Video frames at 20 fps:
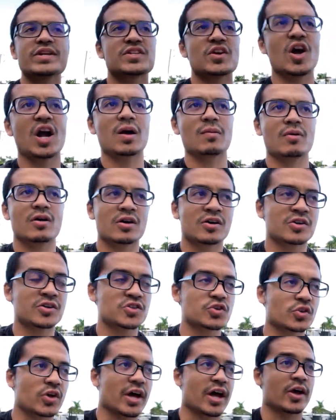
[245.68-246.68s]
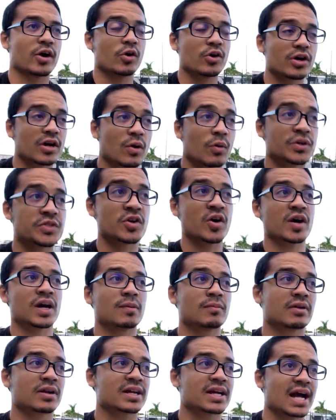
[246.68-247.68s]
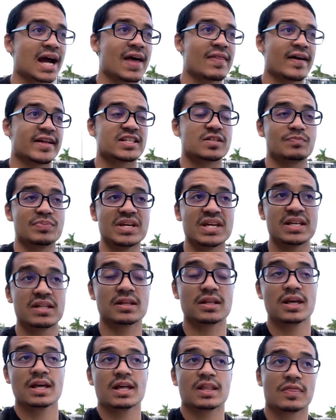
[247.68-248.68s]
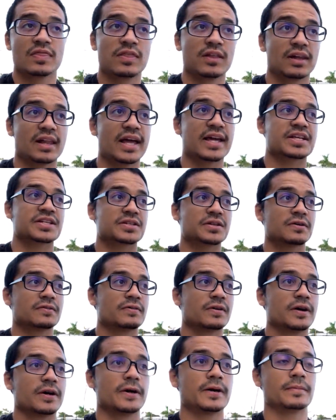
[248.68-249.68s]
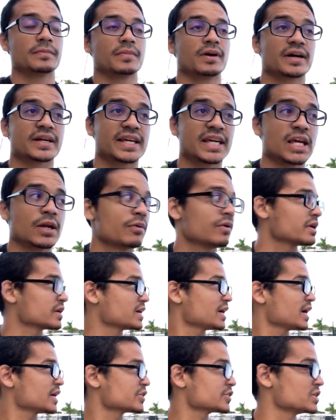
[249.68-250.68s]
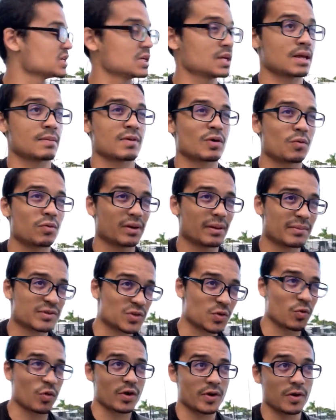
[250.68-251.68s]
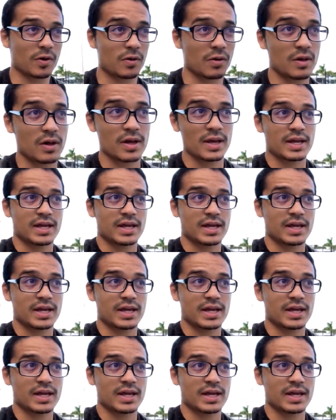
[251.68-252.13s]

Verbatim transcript: we talk about Kazuto Ioka, we're talking about a guy that's beaten the likes of um, Akiri Agashi and McWilliams Arroyo.